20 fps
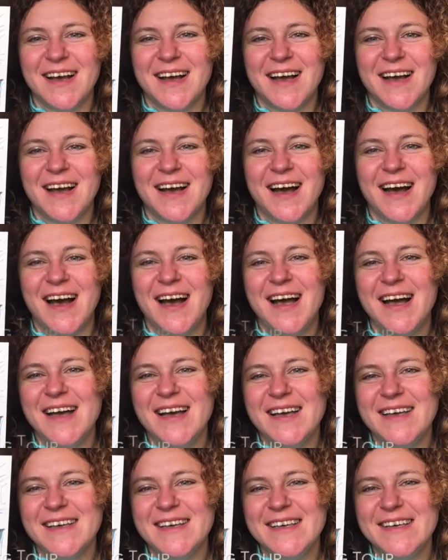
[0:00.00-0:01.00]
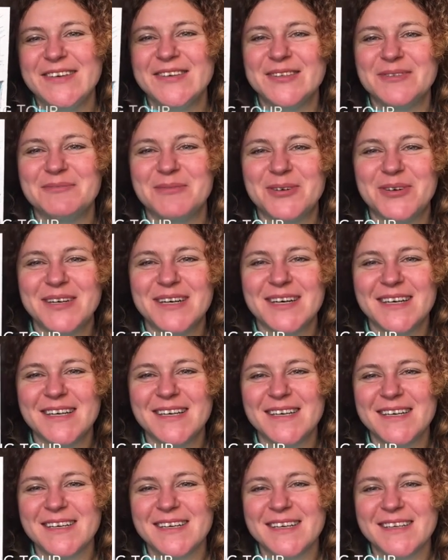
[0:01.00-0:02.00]
Hi, good
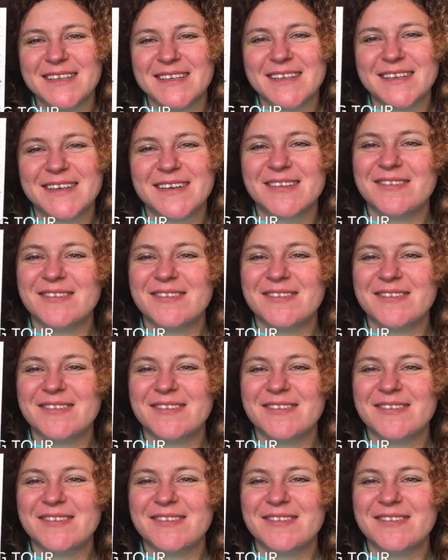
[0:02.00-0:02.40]
morning.